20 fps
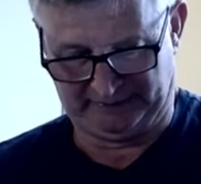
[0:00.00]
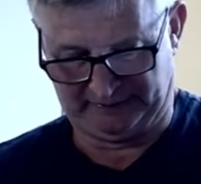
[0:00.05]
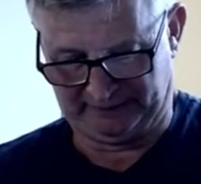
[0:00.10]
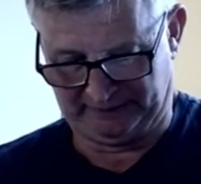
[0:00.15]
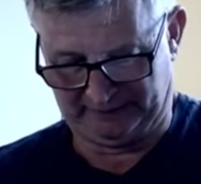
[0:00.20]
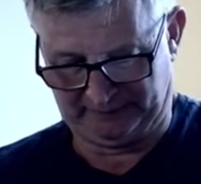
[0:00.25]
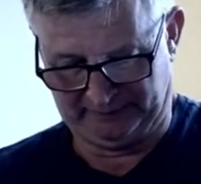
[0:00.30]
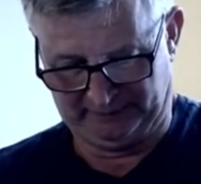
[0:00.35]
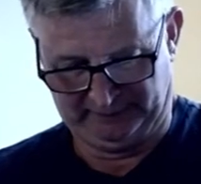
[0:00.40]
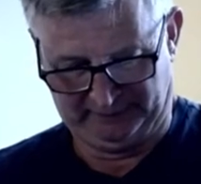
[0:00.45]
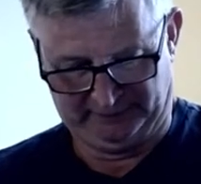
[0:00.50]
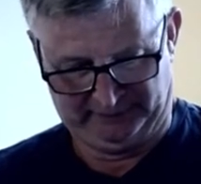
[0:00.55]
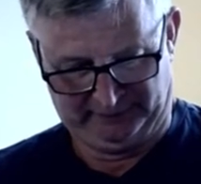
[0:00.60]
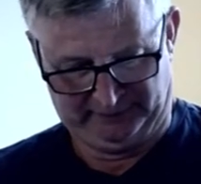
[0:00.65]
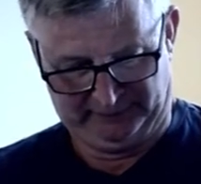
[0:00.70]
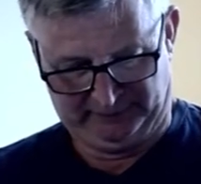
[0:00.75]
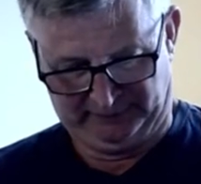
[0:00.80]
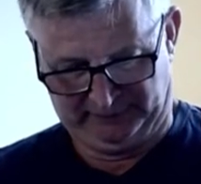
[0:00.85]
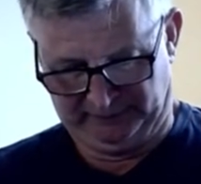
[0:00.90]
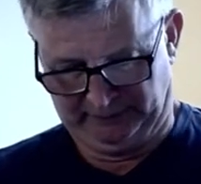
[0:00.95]
to.
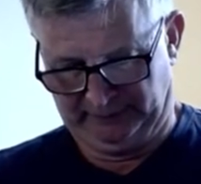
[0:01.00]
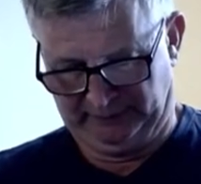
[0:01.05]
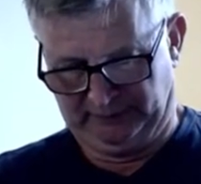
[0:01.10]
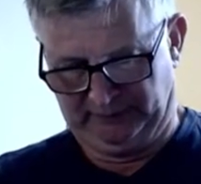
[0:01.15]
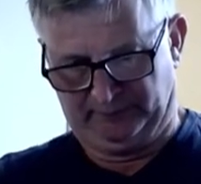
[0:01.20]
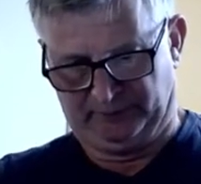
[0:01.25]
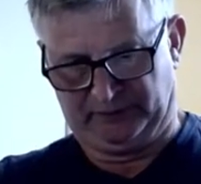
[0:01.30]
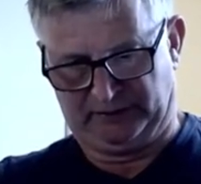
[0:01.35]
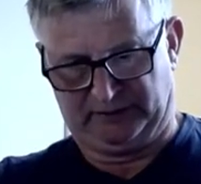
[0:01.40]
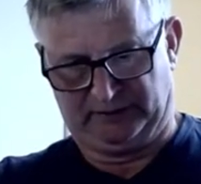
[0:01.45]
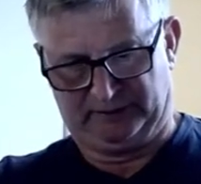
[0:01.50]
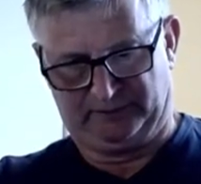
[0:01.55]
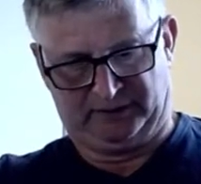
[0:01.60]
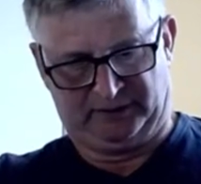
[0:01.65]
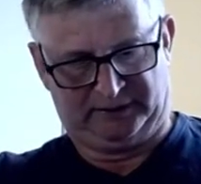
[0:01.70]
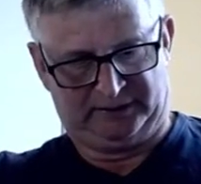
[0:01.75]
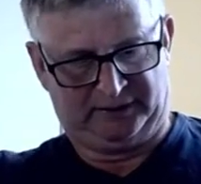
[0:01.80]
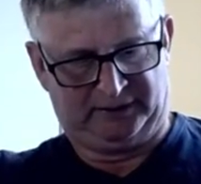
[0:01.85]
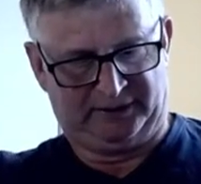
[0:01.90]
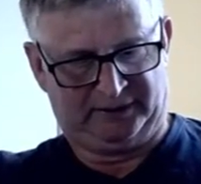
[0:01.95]

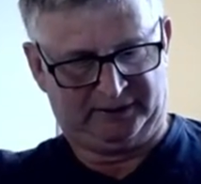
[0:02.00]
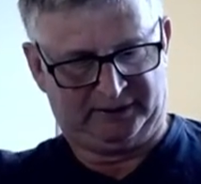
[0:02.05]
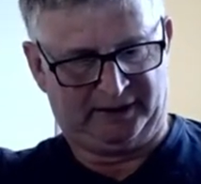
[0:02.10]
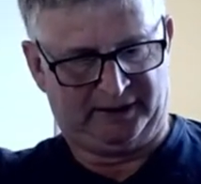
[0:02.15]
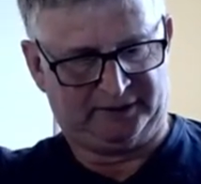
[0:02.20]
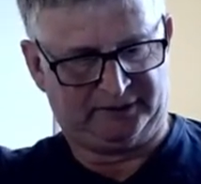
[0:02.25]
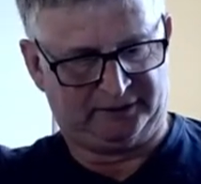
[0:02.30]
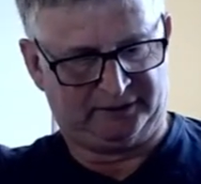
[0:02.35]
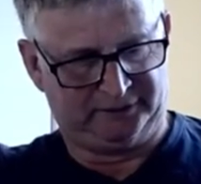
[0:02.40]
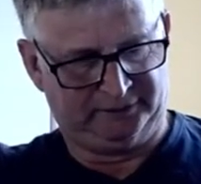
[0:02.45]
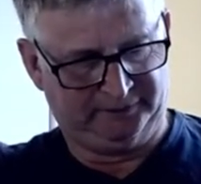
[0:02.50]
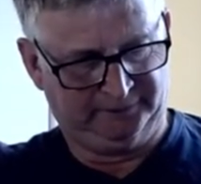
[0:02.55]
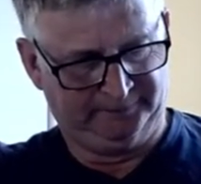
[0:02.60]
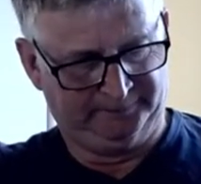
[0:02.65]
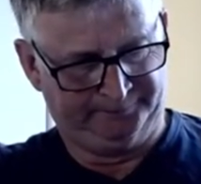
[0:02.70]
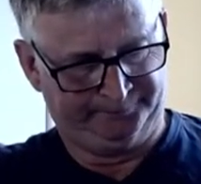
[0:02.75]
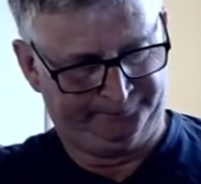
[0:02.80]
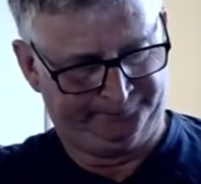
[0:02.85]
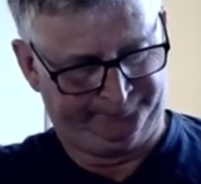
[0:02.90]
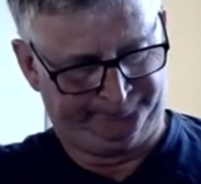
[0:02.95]
So that's that on.
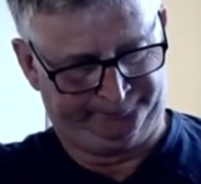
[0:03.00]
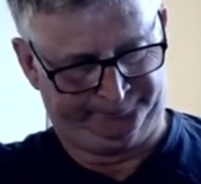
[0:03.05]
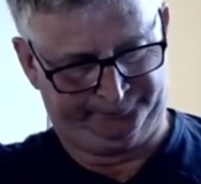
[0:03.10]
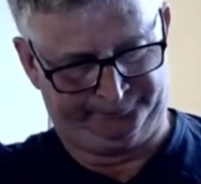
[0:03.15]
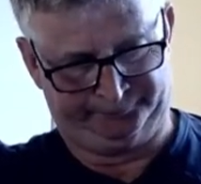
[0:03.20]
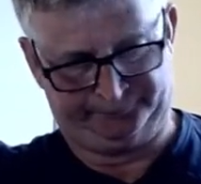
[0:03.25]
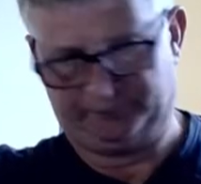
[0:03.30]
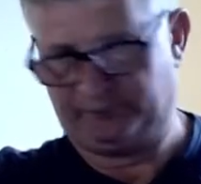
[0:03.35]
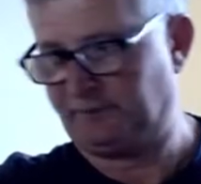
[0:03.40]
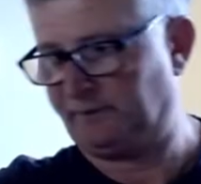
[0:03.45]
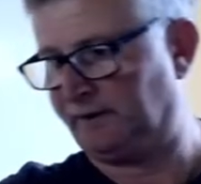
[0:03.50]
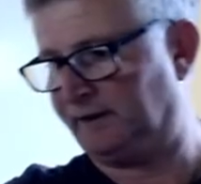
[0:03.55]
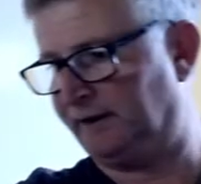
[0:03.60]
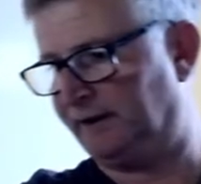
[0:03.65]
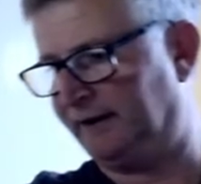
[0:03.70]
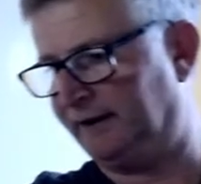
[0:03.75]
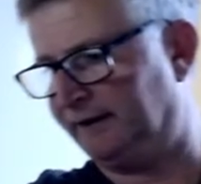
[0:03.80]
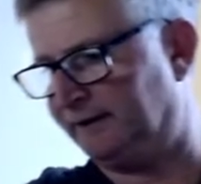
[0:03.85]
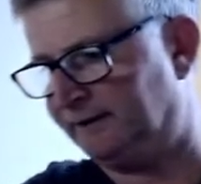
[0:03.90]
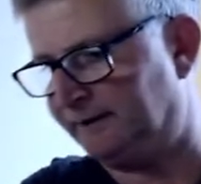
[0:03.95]

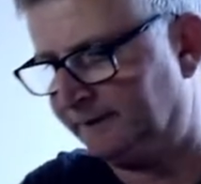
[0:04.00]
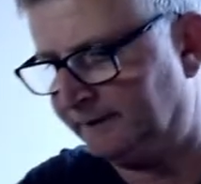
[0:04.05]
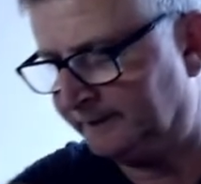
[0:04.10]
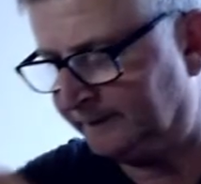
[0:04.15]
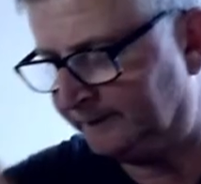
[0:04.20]
Then